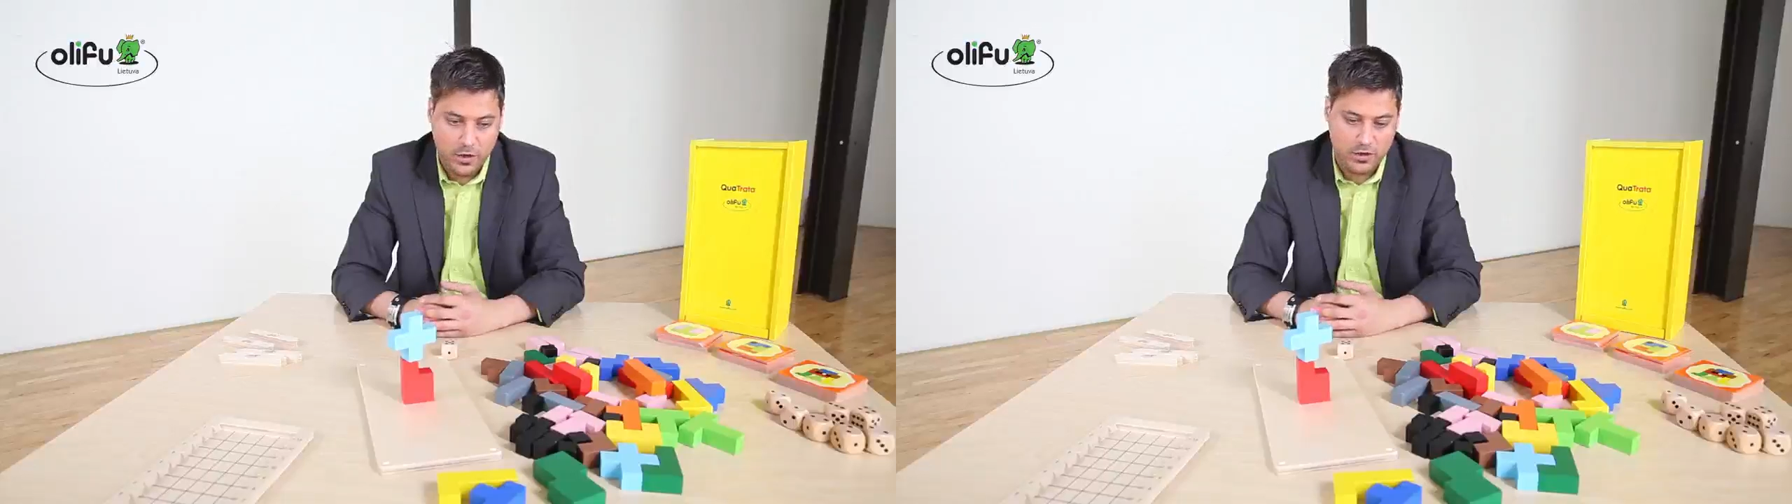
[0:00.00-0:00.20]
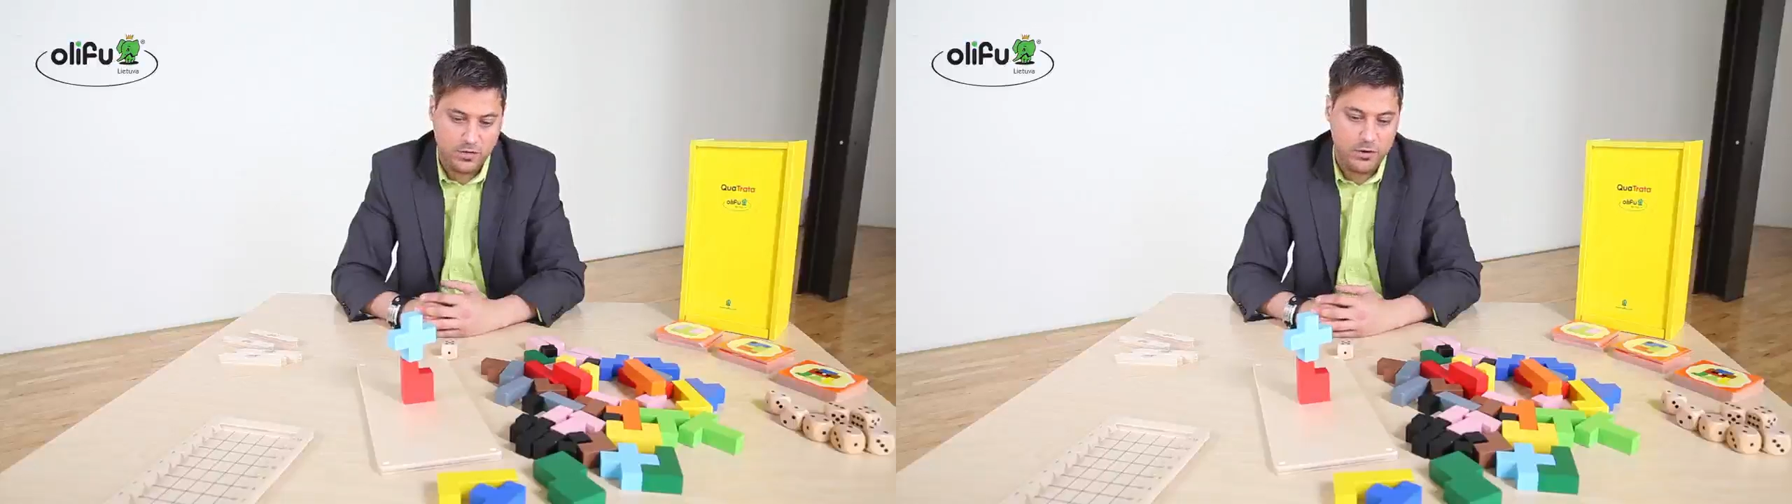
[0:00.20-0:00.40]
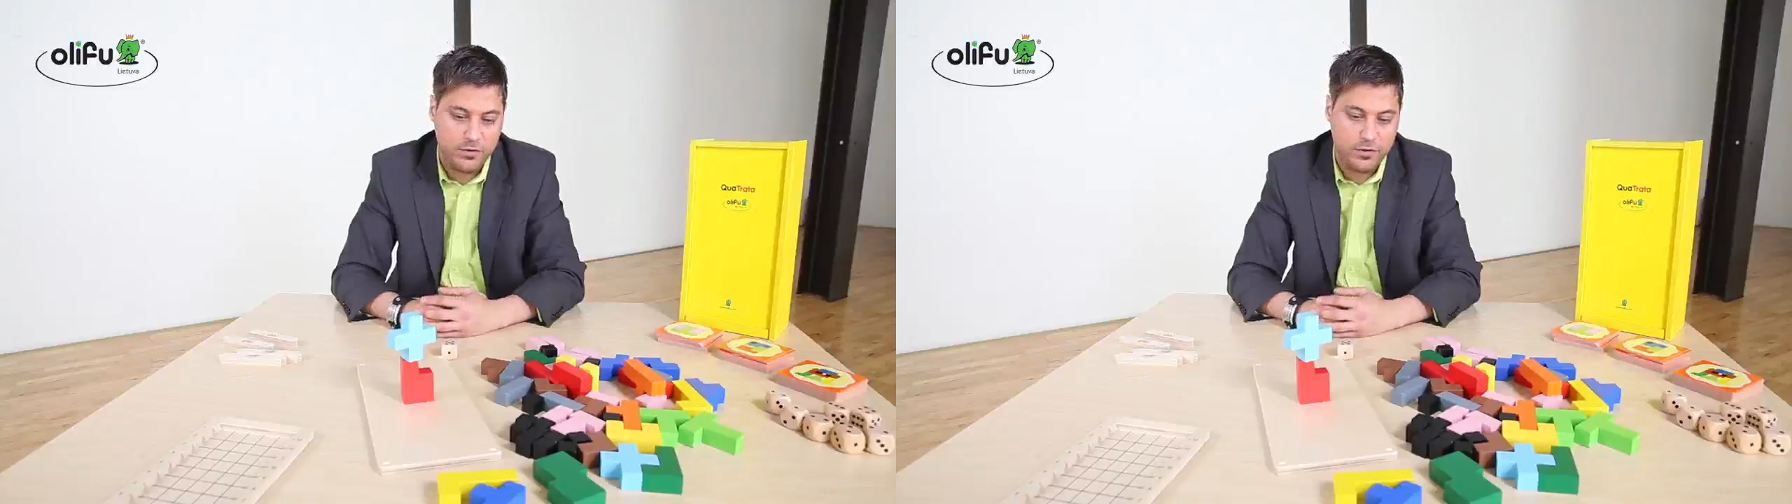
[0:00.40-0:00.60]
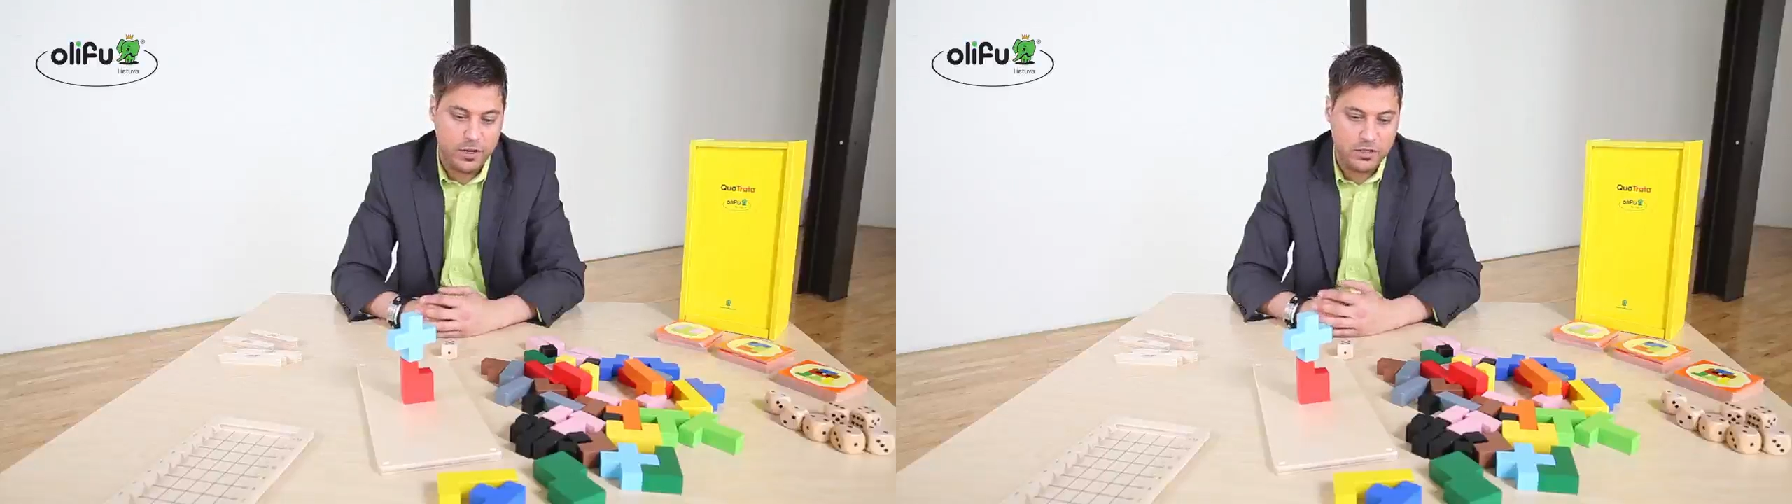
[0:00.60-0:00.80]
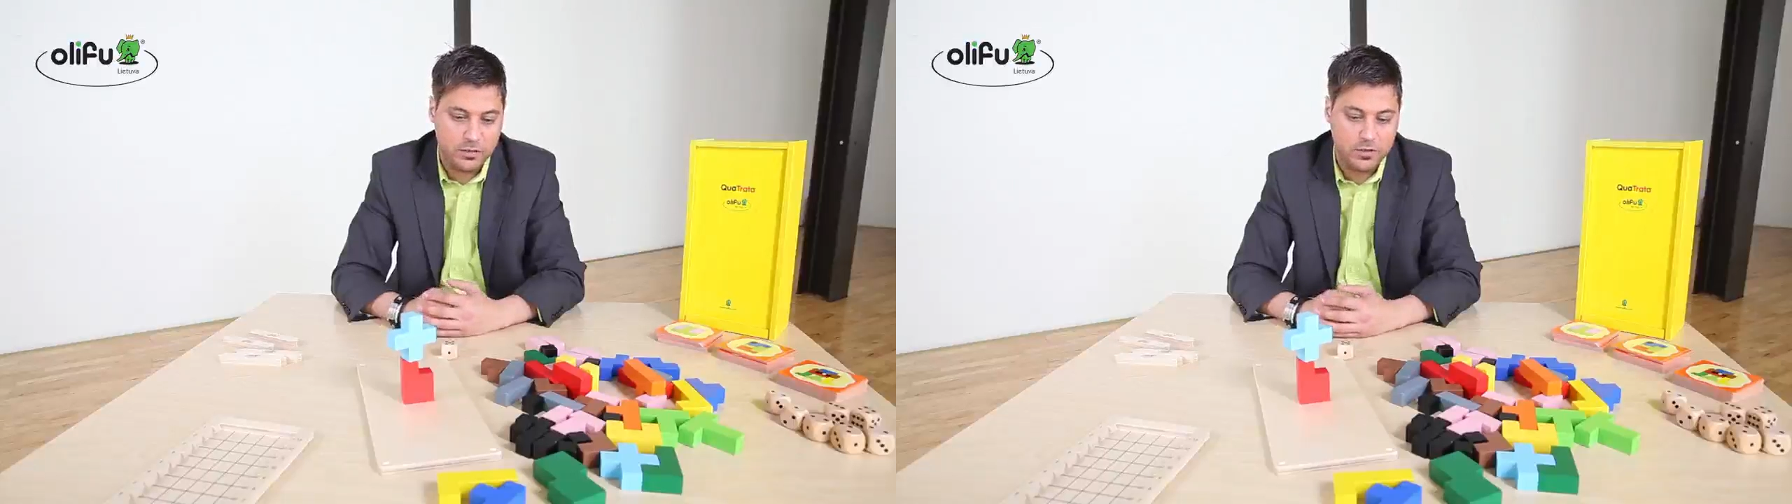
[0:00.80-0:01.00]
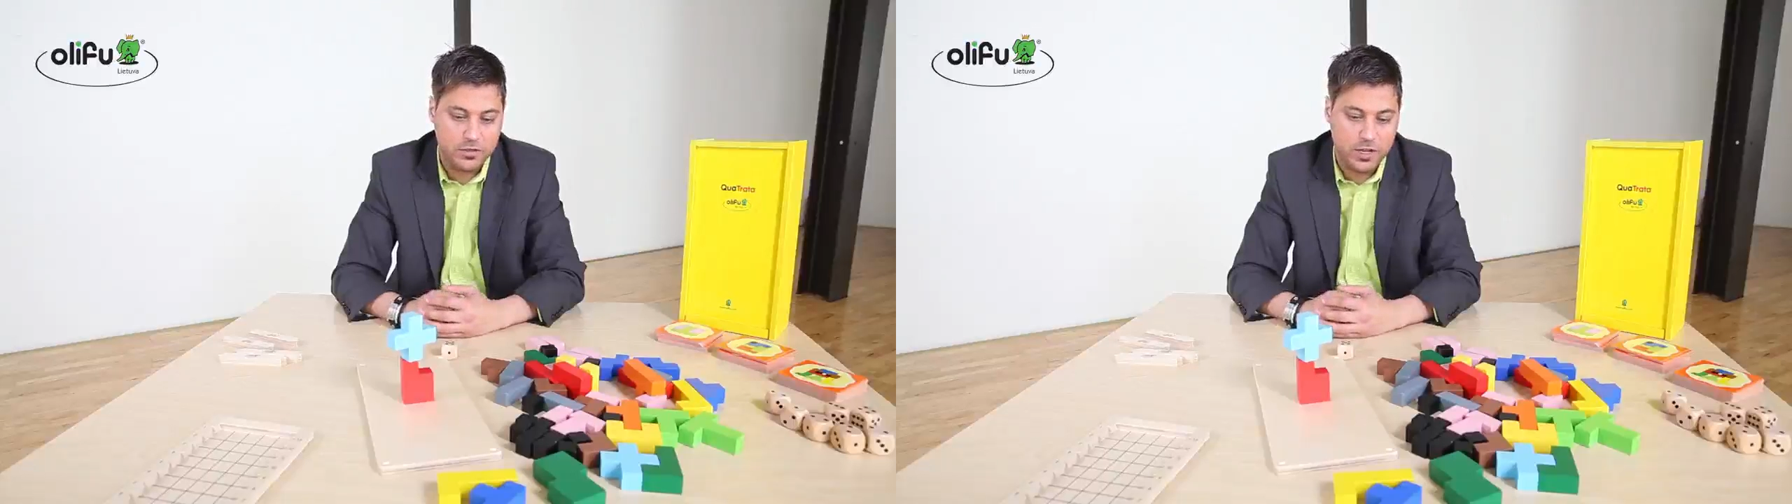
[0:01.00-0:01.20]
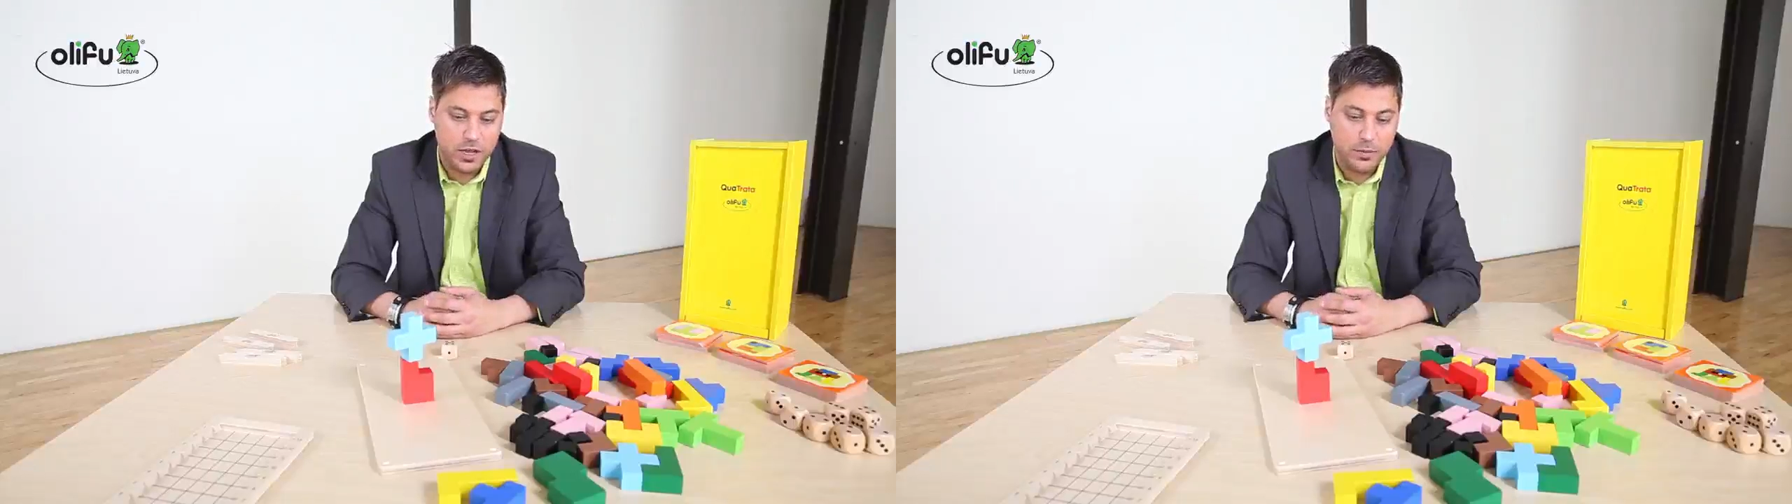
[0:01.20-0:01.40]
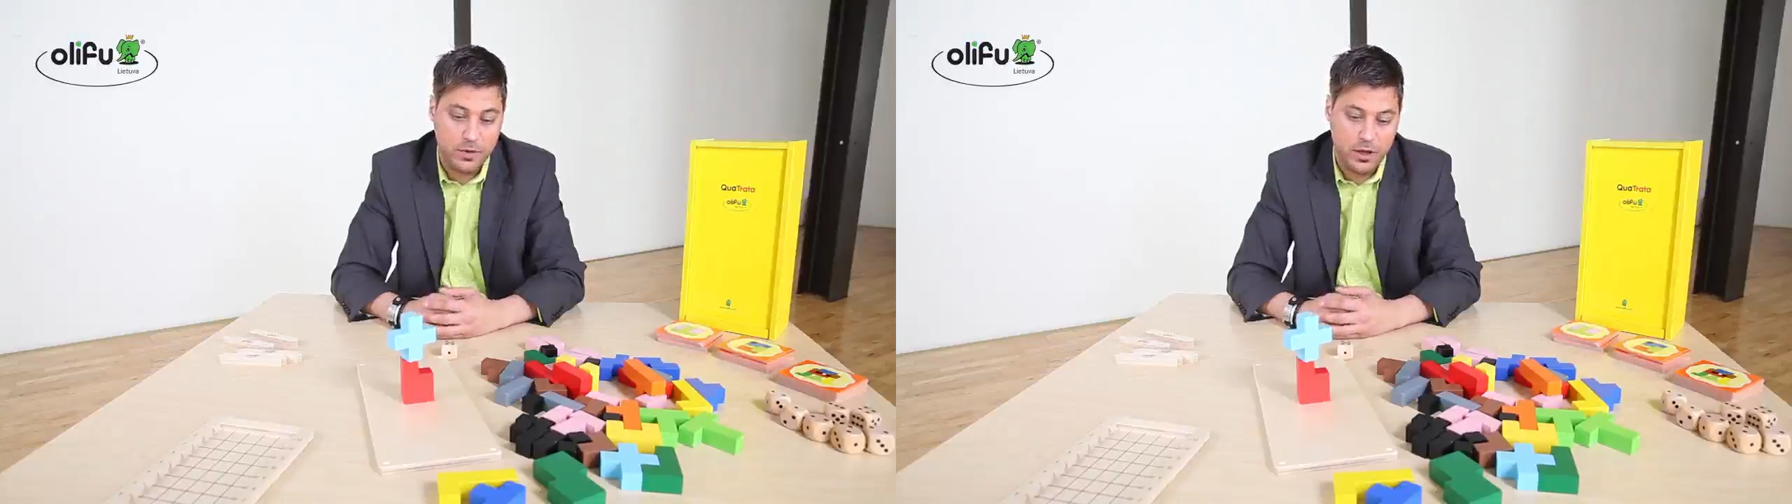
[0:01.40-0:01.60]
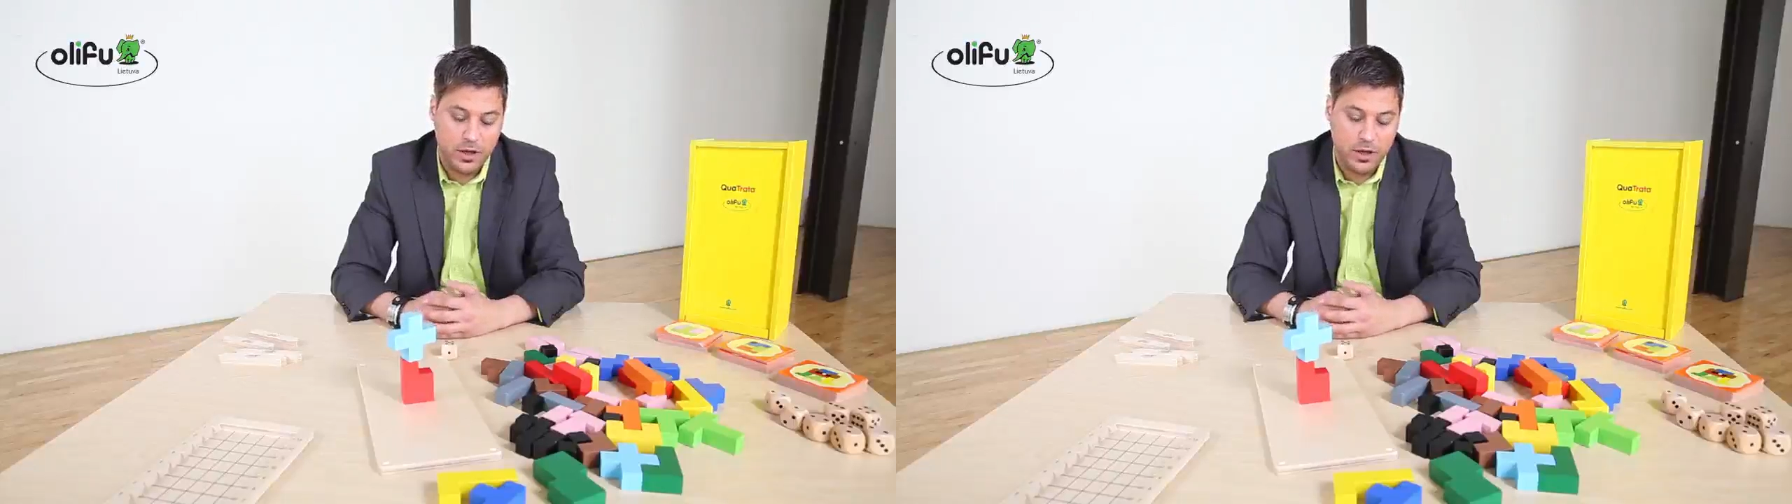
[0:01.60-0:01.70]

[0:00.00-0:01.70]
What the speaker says: It's very flexible, this game,